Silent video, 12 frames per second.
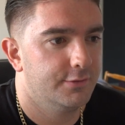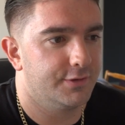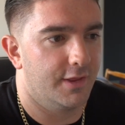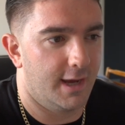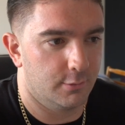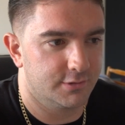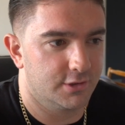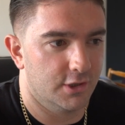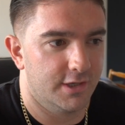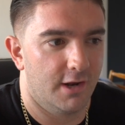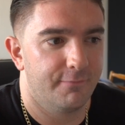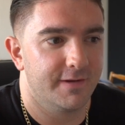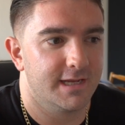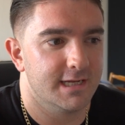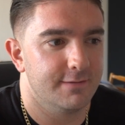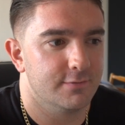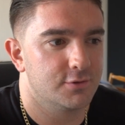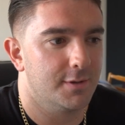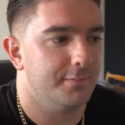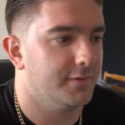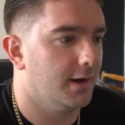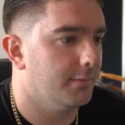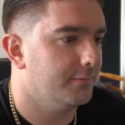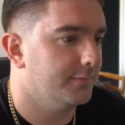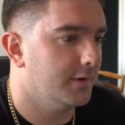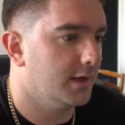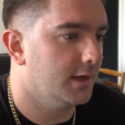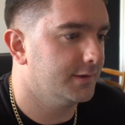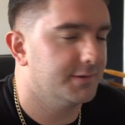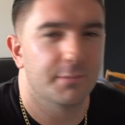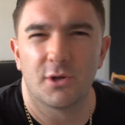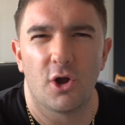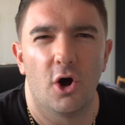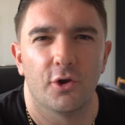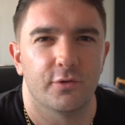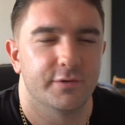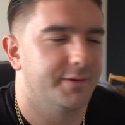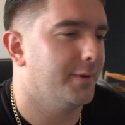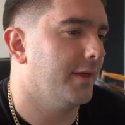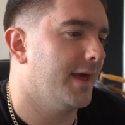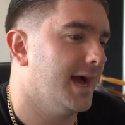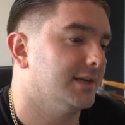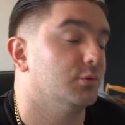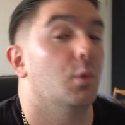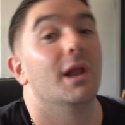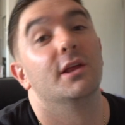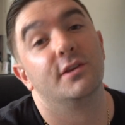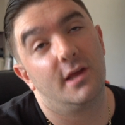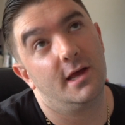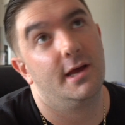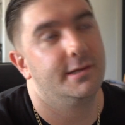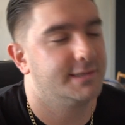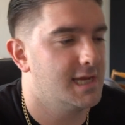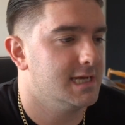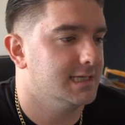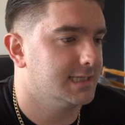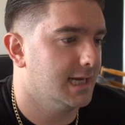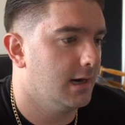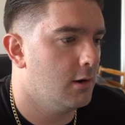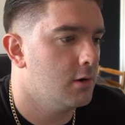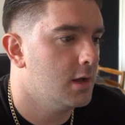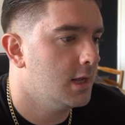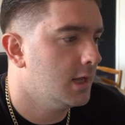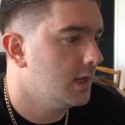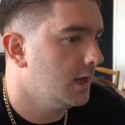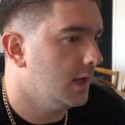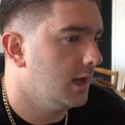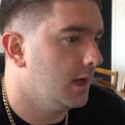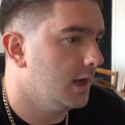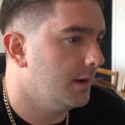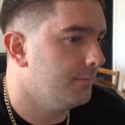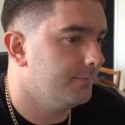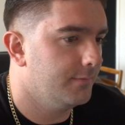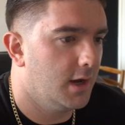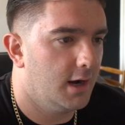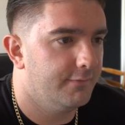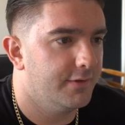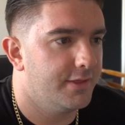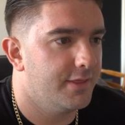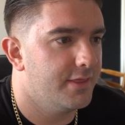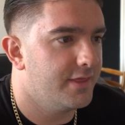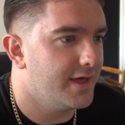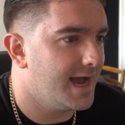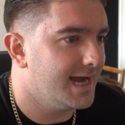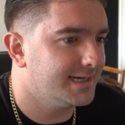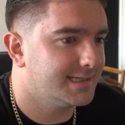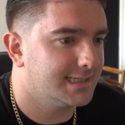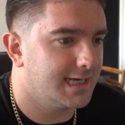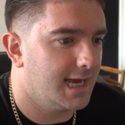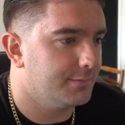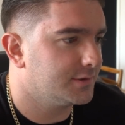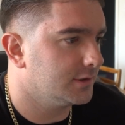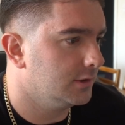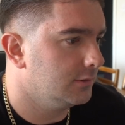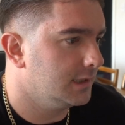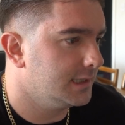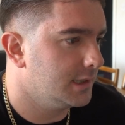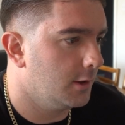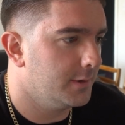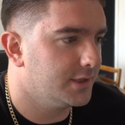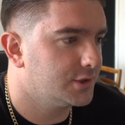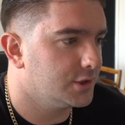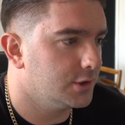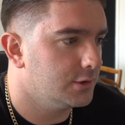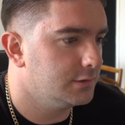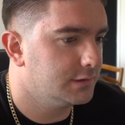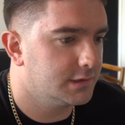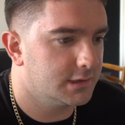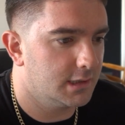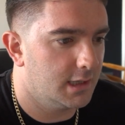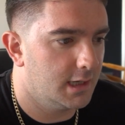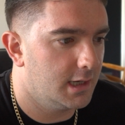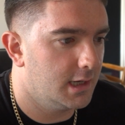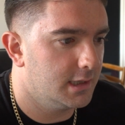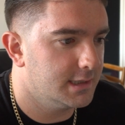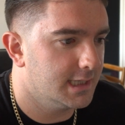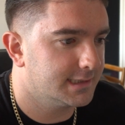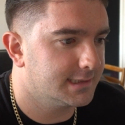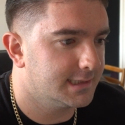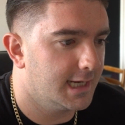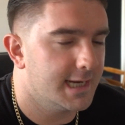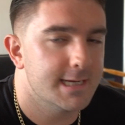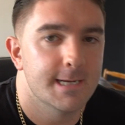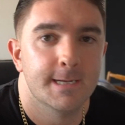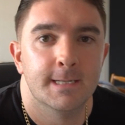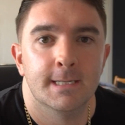So that was good. I think he even trimmed up uh, some of the garden or something like that, as well as at Teesdale. Um, other than that, absolutely no issues. Uh, yesterday